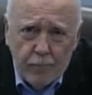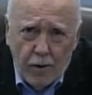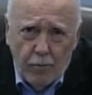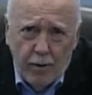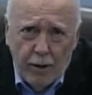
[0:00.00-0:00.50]

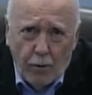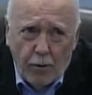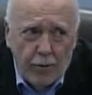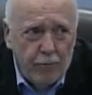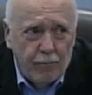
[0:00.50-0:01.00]
we
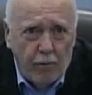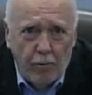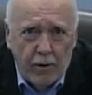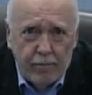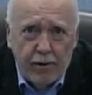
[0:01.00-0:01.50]
ordered from
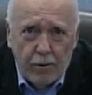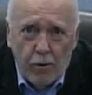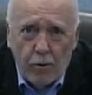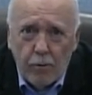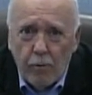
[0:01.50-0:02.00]
one of our
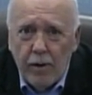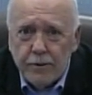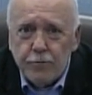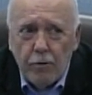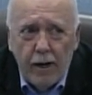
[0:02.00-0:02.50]
local
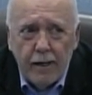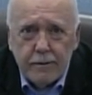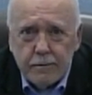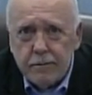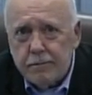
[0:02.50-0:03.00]

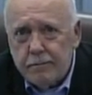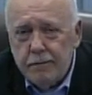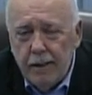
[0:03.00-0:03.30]
restaurants and